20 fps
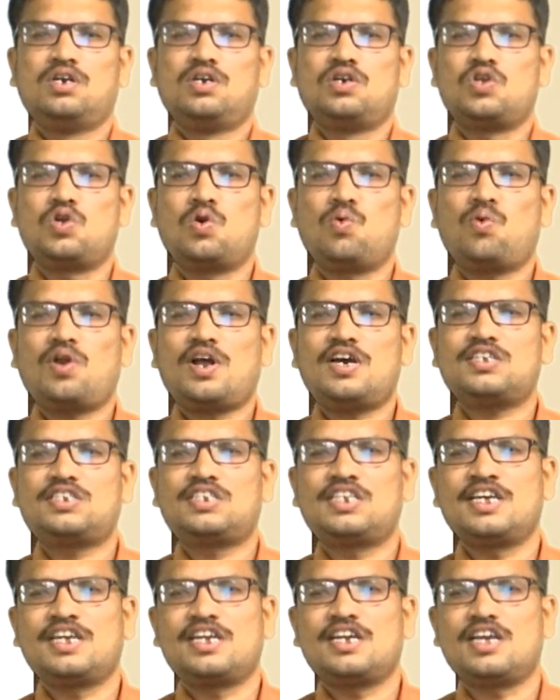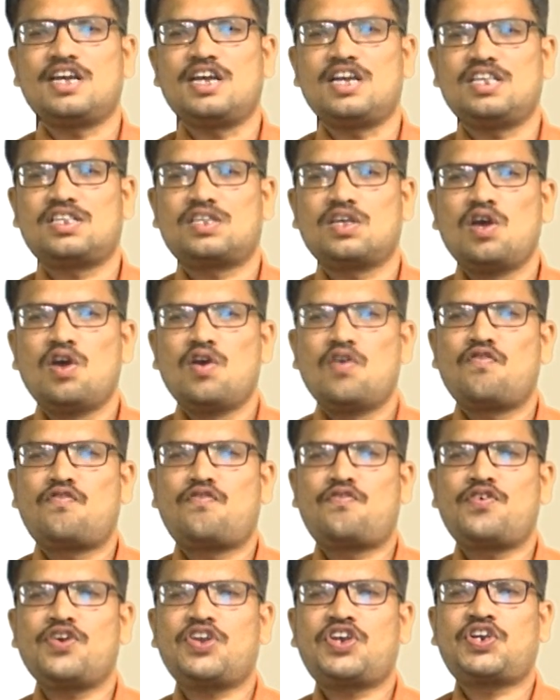Yuvraj Singh is
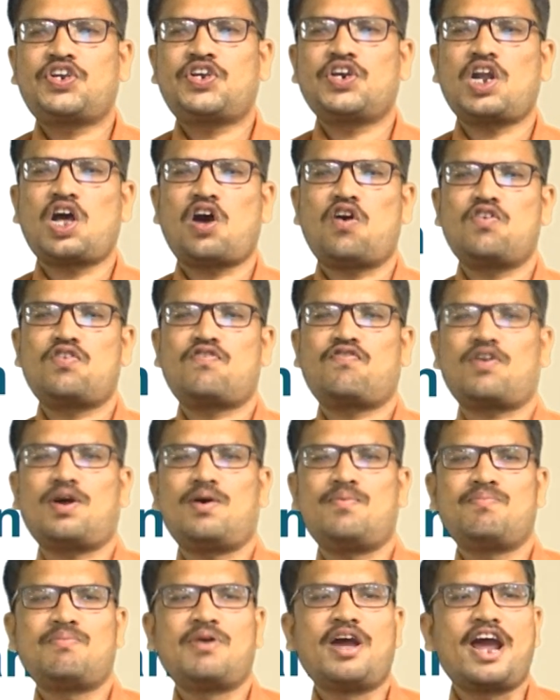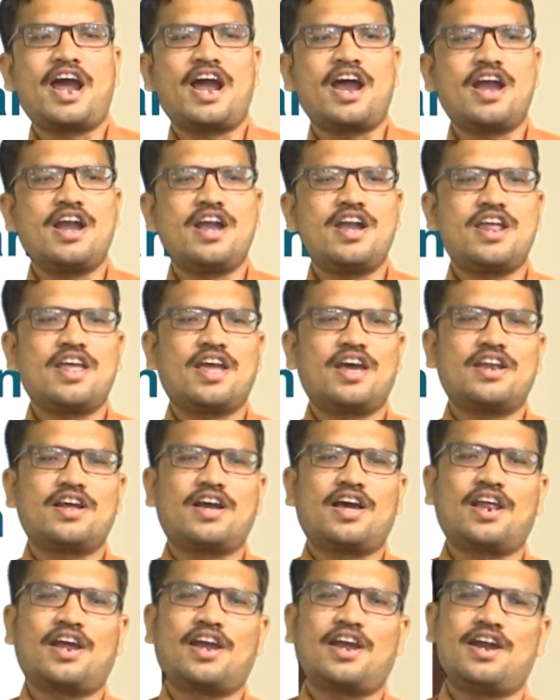fished out from Indian
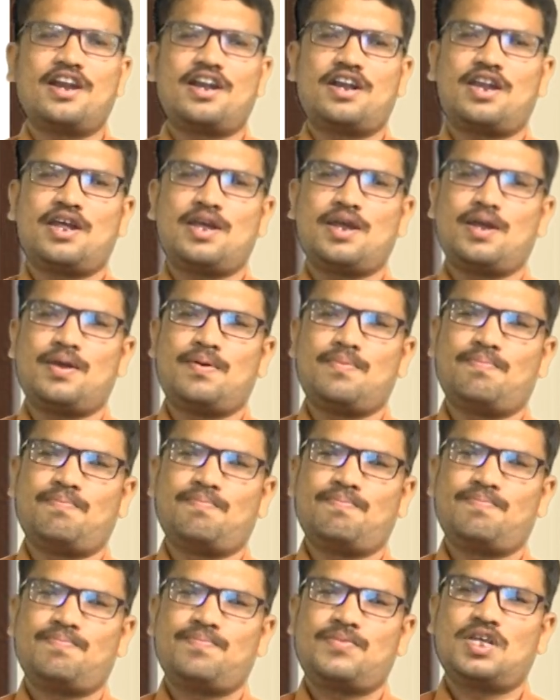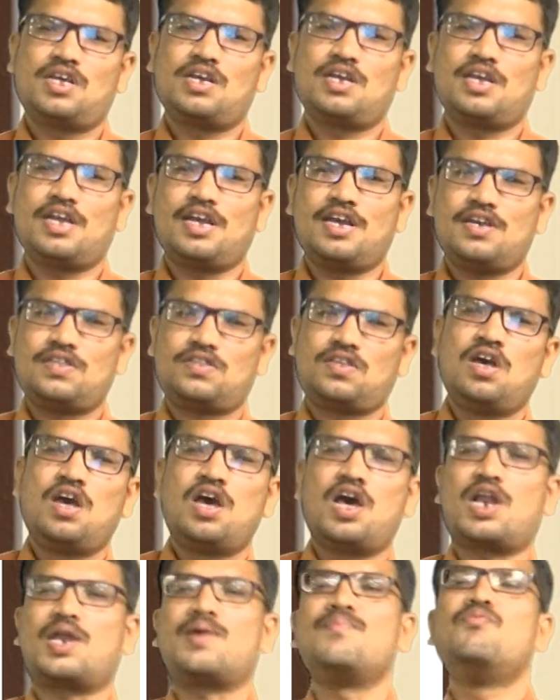cricket team. He is
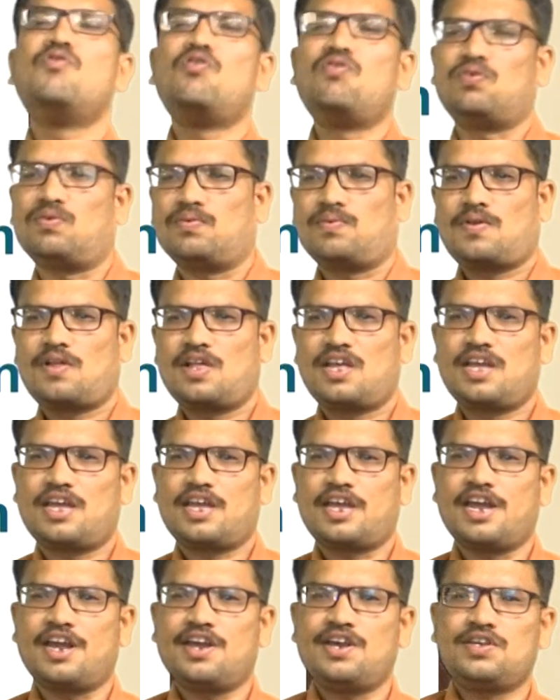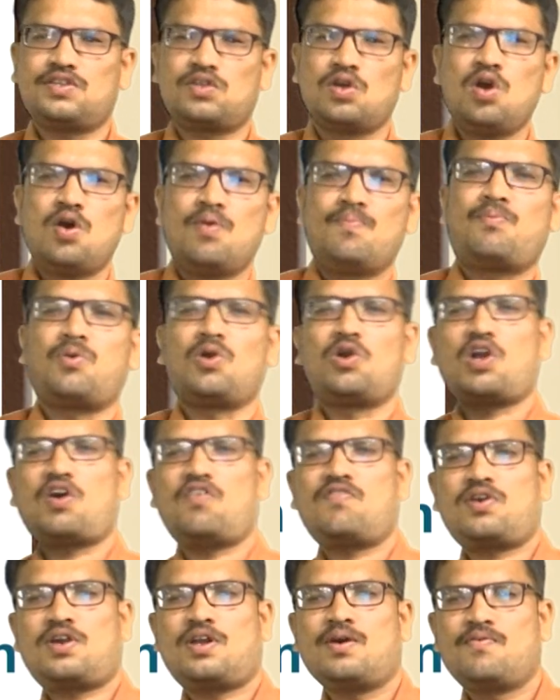removed. He is pulled
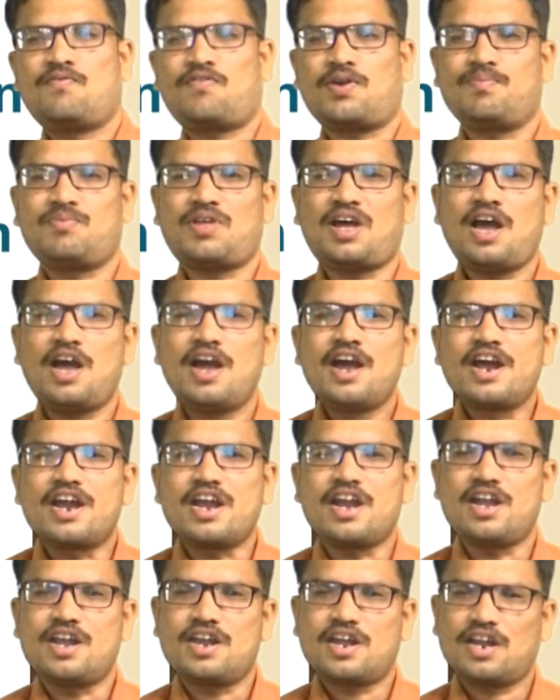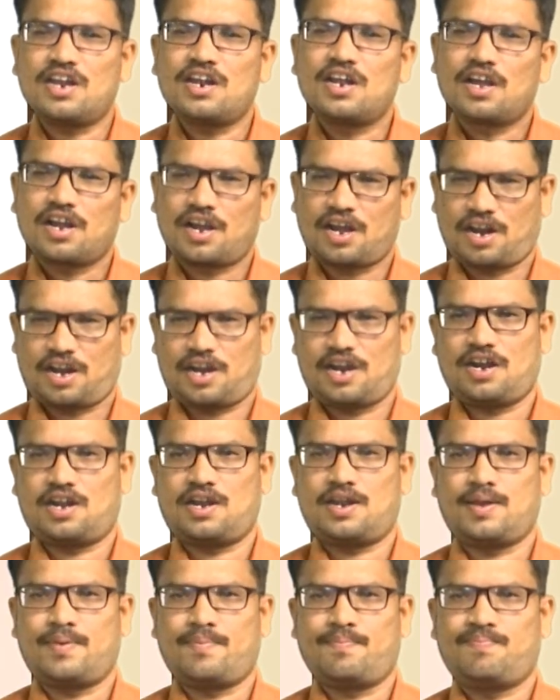out from the Indian cricket
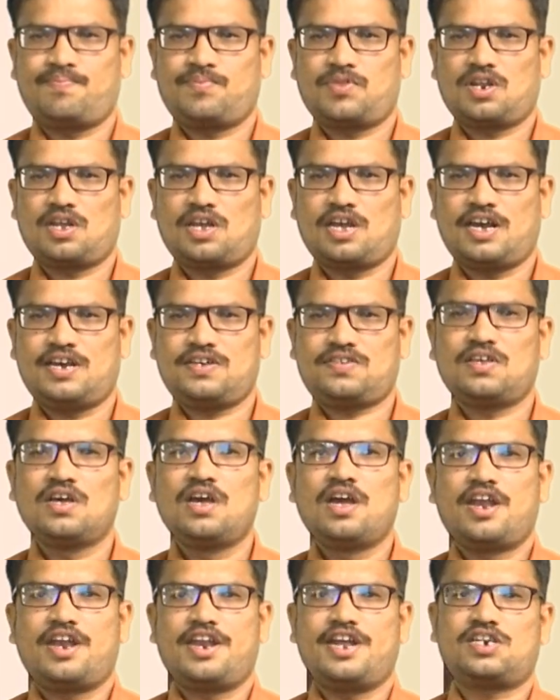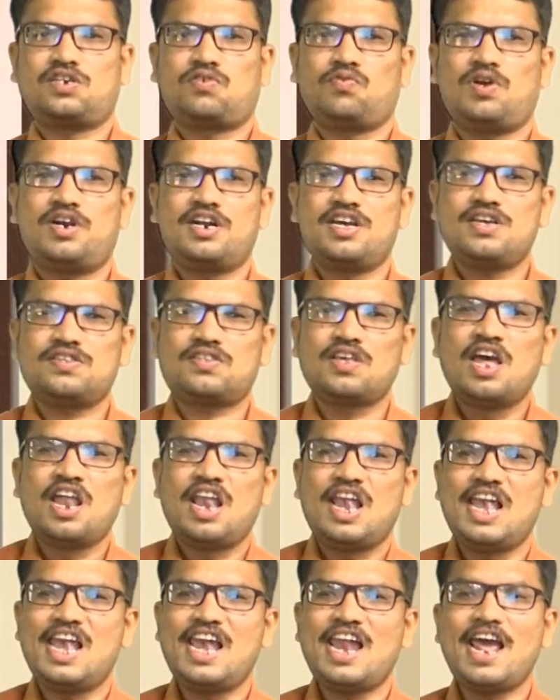team. Yes. Next word is
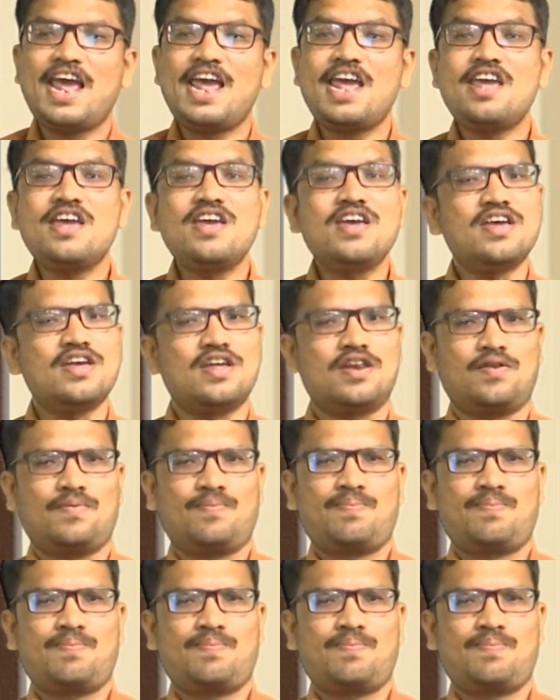lair.